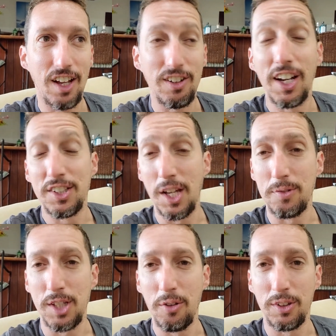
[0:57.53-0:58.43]
a lot of
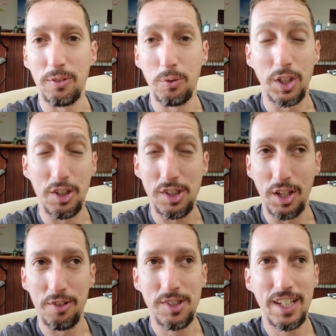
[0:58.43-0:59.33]
times get with
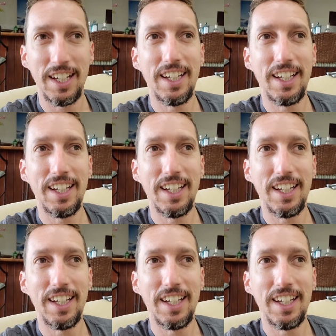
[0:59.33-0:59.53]
ourselves.